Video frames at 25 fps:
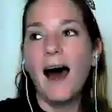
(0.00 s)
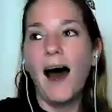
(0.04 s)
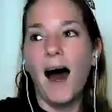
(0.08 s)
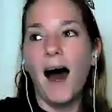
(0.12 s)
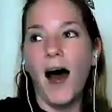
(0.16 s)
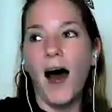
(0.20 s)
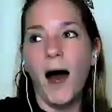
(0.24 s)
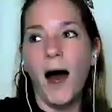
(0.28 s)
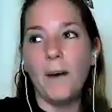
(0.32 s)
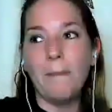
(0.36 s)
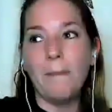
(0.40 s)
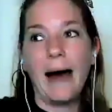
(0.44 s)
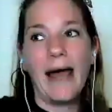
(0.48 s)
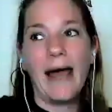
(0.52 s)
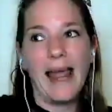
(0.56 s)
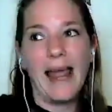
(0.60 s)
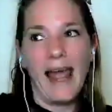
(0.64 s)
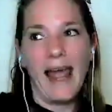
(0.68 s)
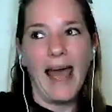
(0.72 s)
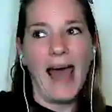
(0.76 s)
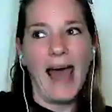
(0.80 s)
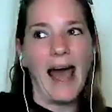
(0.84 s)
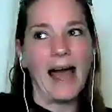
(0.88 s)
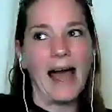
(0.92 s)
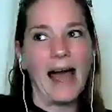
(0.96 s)
Um, I
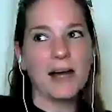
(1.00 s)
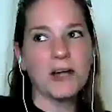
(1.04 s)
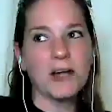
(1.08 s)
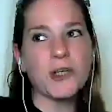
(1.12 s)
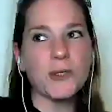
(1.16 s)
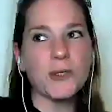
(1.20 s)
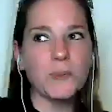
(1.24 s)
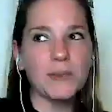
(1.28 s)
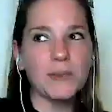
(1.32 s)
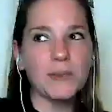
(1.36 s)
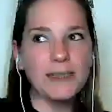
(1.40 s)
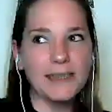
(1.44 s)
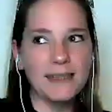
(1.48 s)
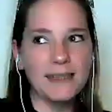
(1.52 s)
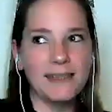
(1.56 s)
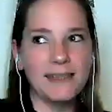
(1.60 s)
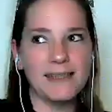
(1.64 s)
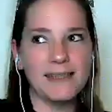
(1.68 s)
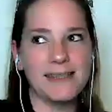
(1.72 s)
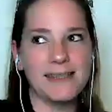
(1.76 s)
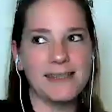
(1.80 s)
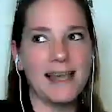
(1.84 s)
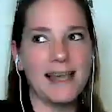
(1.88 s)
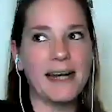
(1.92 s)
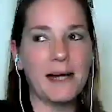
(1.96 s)

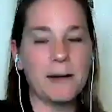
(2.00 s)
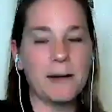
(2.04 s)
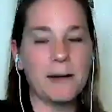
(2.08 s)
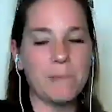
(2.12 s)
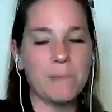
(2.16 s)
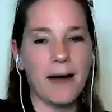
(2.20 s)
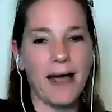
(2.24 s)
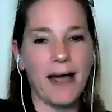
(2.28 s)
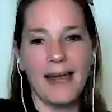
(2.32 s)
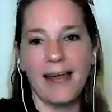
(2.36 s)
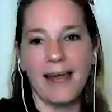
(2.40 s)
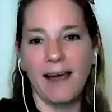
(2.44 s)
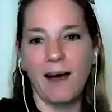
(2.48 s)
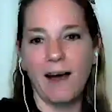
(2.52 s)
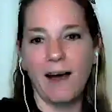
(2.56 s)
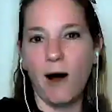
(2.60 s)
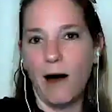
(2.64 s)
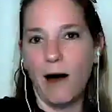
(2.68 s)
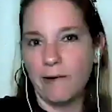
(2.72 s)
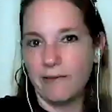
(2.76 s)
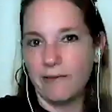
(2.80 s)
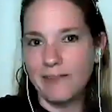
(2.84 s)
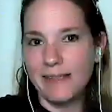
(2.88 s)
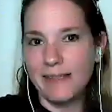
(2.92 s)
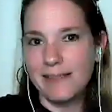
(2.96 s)
actually set up my
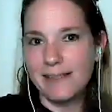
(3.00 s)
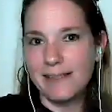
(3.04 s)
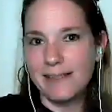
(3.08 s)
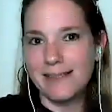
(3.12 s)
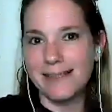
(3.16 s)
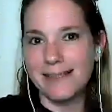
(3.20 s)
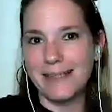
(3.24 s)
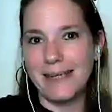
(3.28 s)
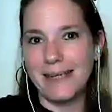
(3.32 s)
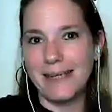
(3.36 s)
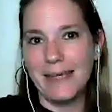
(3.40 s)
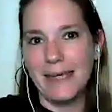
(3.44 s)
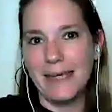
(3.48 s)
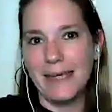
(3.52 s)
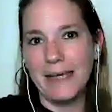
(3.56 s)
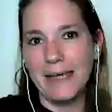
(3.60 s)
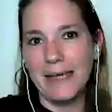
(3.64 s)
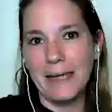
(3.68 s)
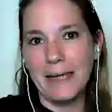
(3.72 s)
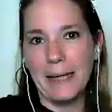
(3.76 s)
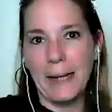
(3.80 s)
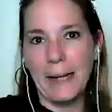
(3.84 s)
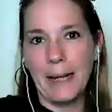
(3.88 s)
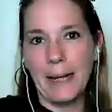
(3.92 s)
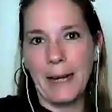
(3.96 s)
office
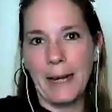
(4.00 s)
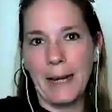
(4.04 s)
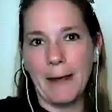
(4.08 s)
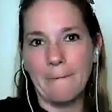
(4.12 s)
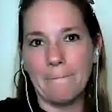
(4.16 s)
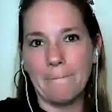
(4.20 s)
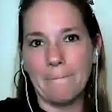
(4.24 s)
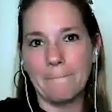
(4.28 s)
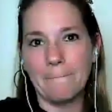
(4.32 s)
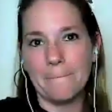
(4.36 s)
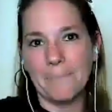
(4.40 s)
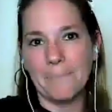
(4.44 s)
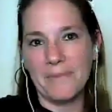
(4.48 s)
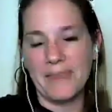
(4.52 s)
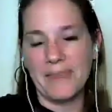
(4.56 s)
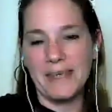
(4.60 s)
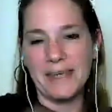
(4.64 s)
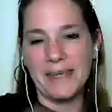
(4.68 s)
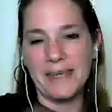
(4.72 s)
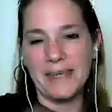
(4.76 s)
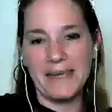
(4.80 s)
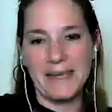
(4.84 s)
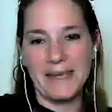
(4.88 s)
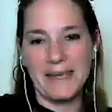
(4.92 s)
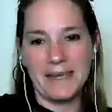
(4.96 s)
in
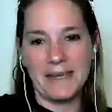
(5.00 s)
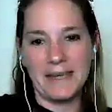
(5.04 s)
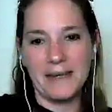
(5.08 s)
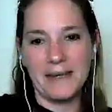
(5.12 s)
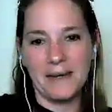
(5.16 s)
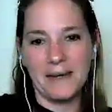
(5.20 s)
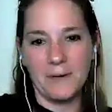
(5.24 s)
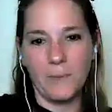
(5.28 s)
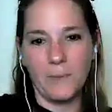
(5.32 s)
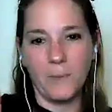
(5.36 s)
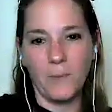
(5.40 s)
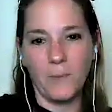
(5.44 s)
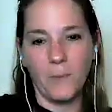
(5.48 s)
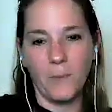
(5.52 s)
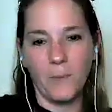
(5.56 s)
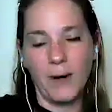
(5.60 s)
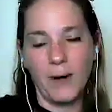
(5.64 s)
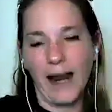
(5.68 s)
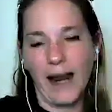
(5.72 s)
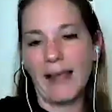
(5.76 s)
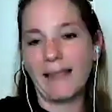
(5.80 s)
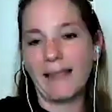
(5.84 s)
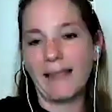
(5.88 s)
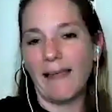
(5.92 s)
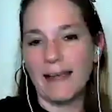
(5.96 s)
the, what
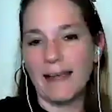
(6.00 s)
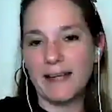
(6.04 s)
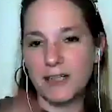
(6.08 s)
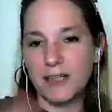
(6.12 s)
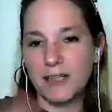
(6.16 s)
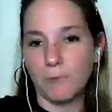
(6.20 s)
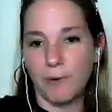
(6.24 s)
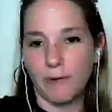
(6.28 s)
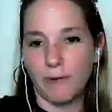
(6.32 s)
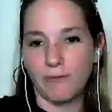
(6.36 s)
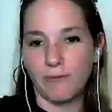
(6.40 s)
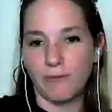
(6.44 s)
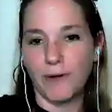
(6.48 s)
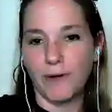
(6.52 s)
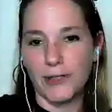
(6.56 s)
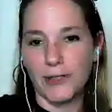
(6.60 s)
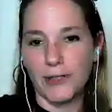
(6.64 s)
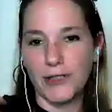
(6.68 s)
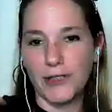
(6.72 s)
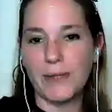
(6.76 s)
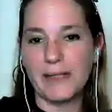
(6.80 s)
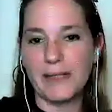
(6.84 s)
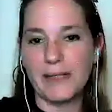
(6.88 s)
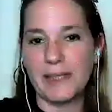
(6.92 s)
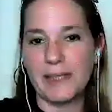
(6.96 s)
I like to refer
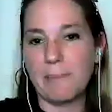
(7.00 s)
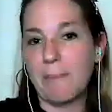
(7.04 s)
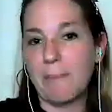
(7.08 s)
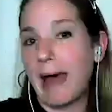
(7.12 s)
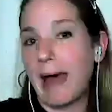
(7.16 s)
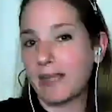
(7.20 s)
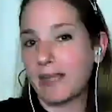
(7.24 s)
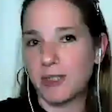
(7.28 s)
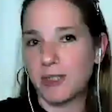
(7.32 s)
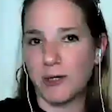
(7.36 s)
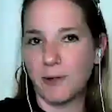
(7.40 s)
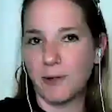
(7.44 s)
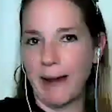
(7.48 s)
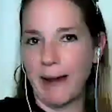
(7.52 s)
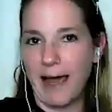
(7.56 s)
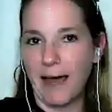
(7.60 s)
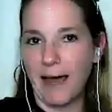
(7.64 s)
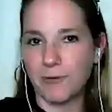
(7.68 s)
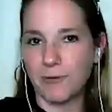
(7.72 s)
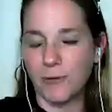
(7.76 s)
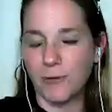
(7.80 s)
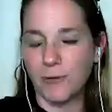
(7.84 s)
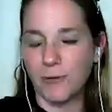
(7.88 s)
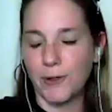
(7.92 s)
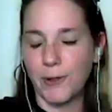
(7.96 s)
to as the master
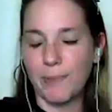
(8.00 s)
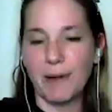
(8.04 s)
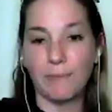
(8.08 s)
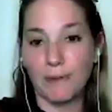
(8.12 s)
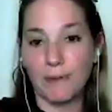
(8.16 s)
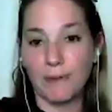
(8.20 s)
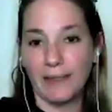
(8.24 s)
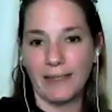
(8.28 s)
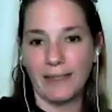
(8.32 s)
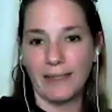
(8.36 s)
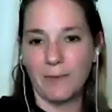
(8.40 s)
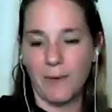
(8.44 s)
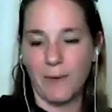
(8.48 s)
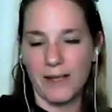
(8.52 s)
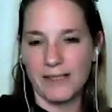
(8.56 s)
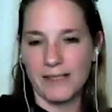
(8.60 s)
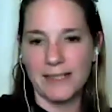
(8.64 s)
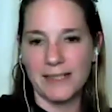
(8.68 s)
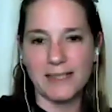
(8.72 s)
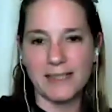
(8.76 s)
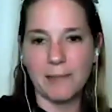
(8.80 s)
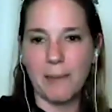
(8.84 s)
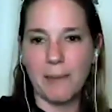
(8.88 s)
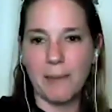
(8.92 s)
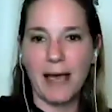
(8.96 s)
bathroom. It really
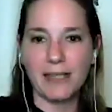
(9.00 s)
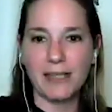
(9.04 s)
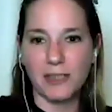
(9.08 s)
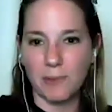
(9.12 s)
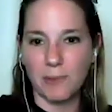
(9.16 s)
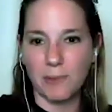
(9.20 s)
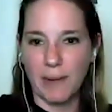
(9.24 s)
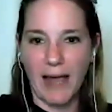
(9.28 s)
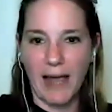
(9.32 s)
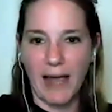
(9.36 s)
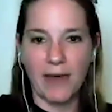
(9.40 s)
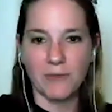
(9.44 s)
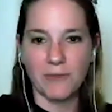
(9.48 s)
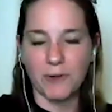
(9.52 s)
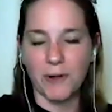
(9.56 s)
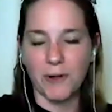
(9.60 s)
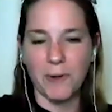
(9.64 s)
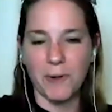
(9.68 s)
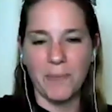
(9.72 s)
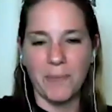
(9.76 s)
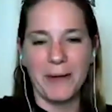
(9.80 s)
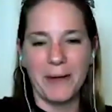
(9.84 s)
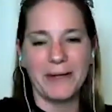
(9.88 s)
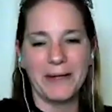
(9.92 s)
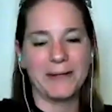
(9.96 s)
wasn't the master
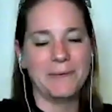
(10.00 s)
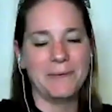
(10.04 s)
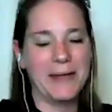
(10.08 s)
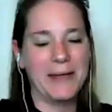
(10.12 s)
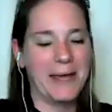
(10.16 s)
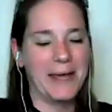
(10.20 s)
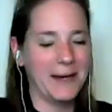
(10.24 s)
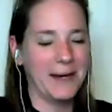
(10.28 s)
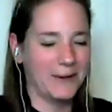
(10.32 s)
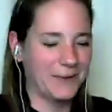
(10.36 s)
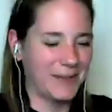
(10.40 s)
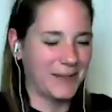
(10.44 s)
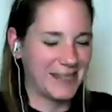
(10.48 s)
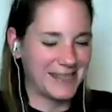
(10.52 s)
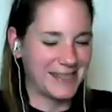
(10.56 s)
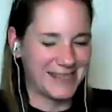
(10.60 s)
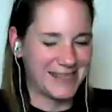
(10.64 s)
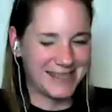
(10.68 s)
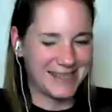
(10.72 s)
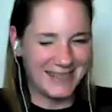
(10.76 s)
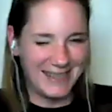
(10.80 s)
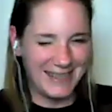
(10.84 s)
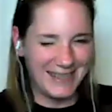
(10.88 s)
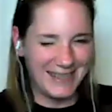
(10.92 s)
bathroom. It was,